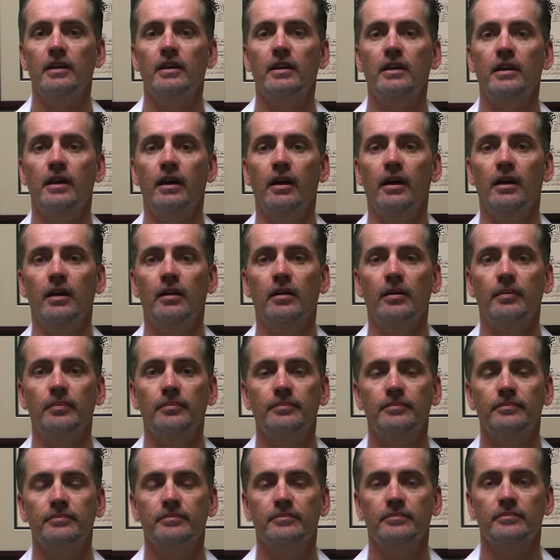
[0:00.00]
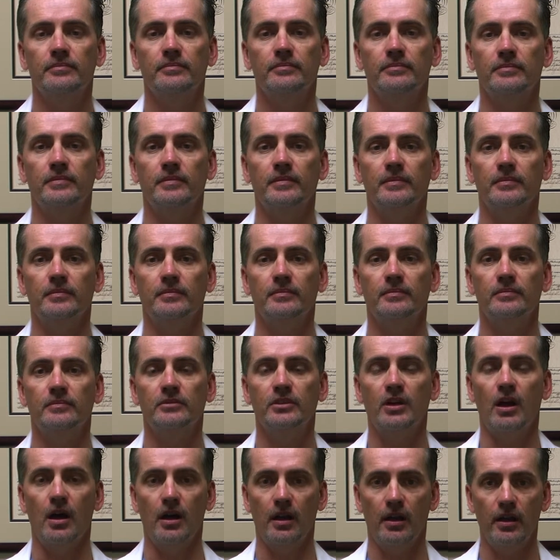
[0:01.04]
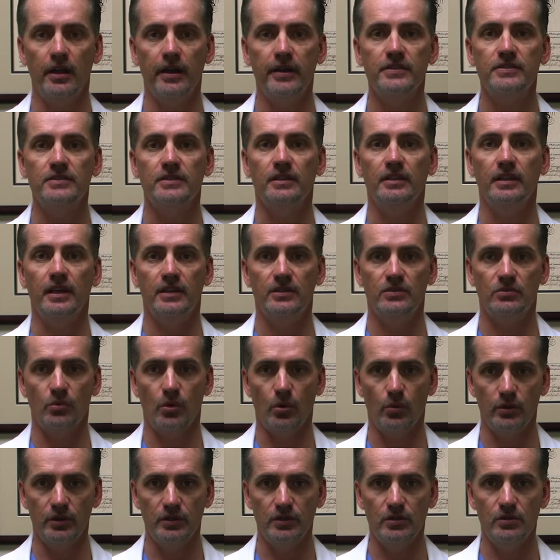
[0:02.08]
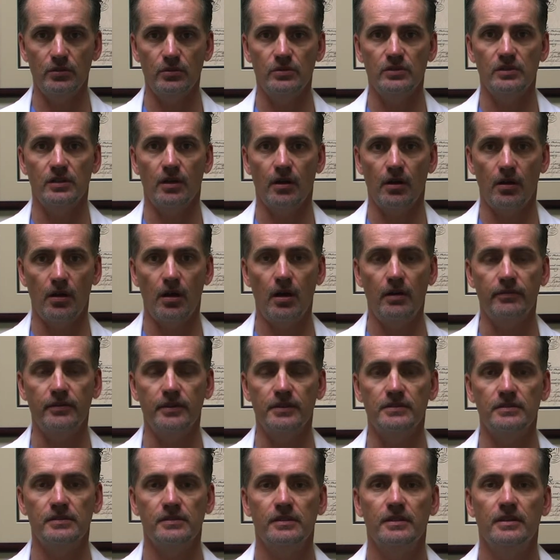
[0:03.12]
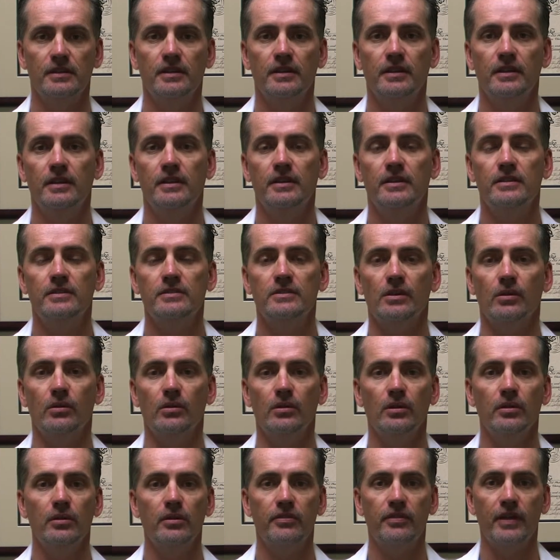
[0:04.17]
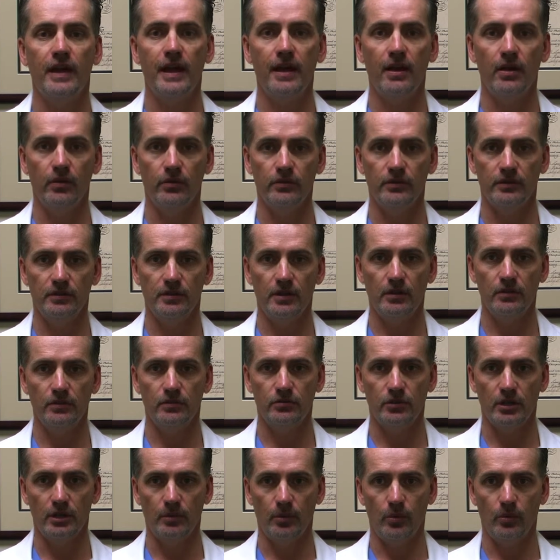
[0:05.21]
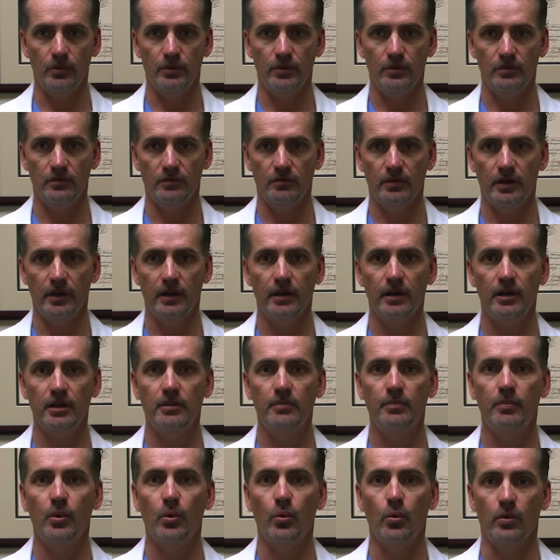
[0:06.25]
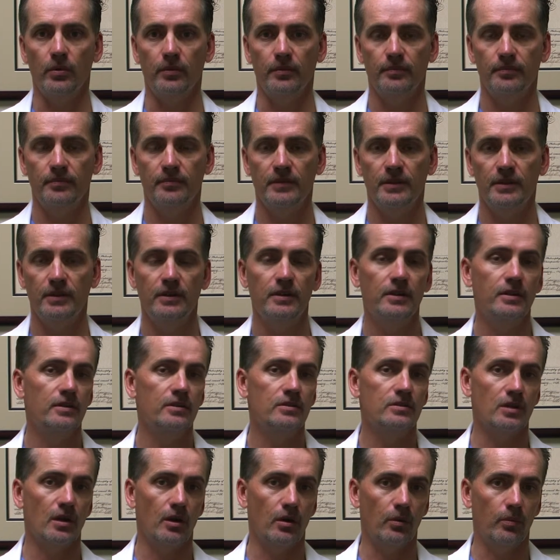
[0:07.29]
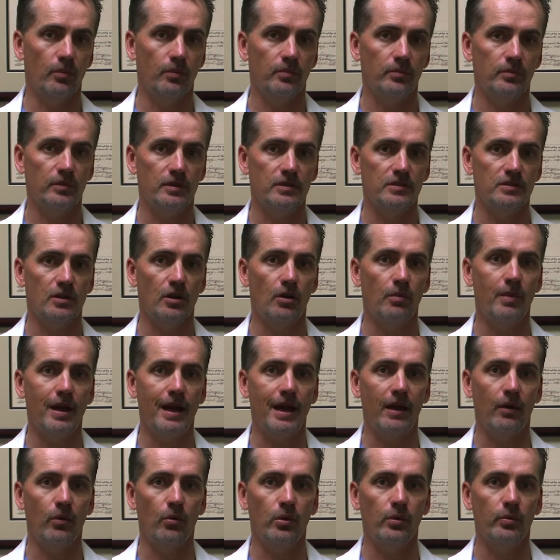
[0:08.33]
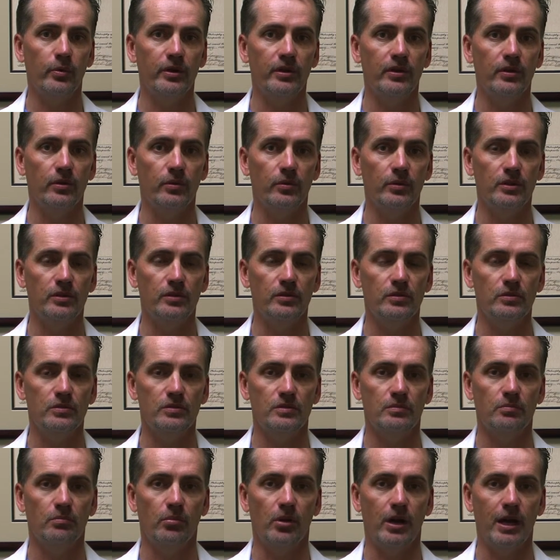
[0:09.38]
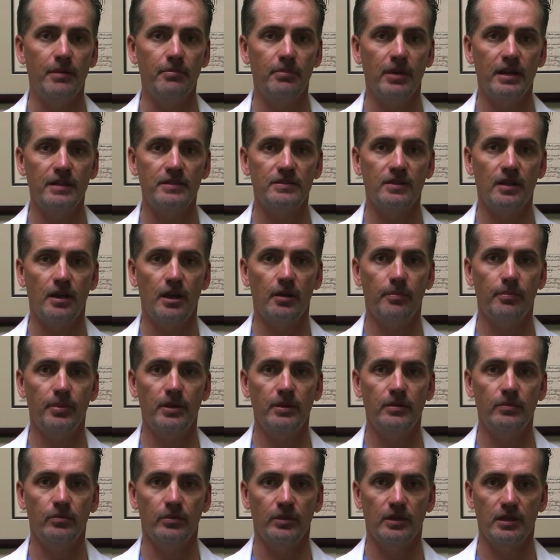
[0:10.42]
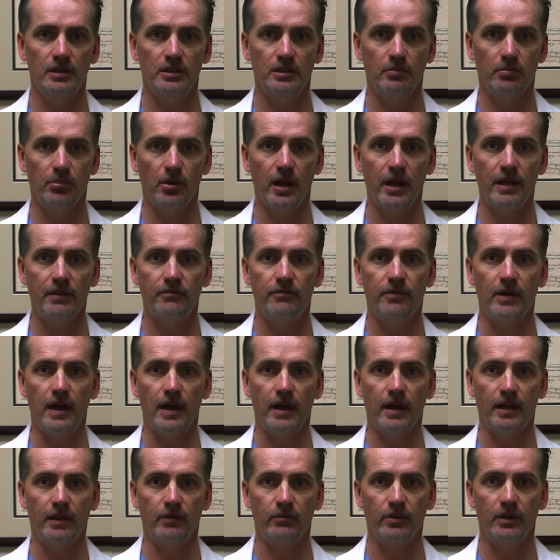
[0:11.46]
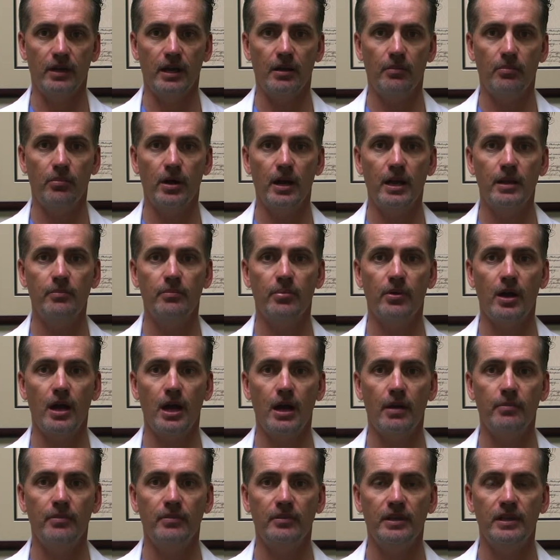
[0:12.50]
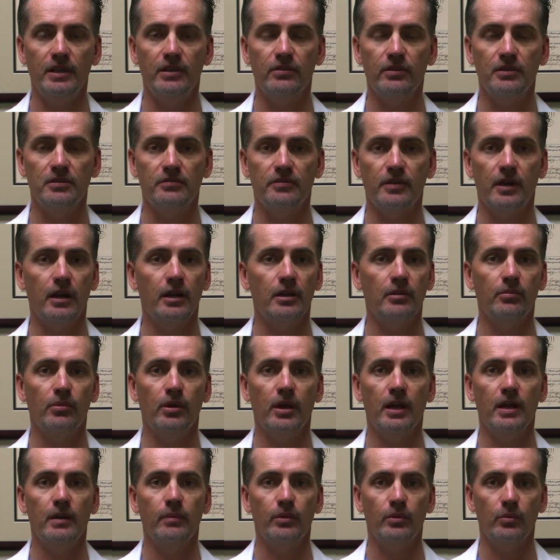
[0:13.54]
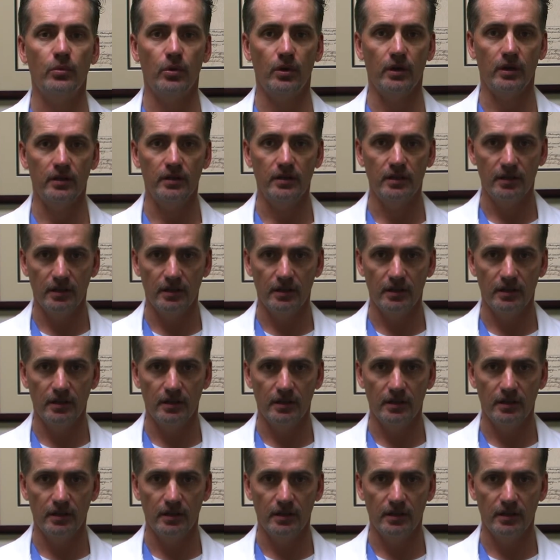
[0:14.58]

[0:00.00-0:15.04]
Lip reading: taught us, and that's what we use in our office. So glutathione is another treatment we use, very important. So let's go back. What do? We use brain-based therapy. We get the brain firing. If we got a brain problem, a decreased firing of the brain, we want to